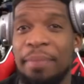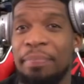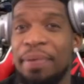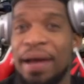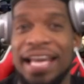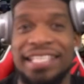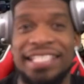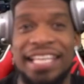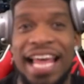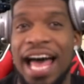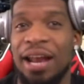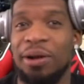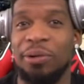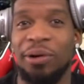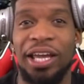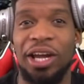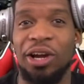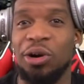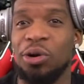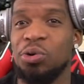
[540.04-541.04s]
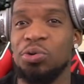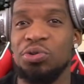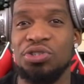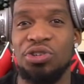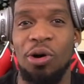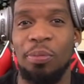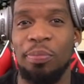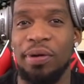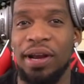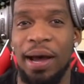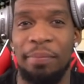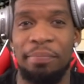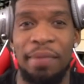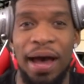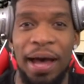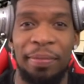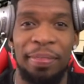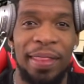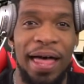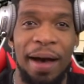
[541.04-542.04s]
not passing. I don't care who's open.
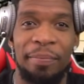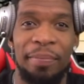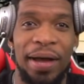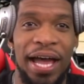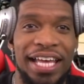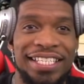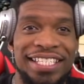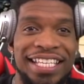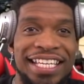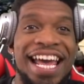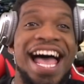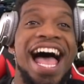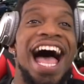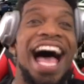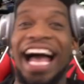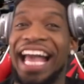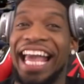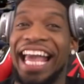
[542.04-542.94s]
I'm not passing.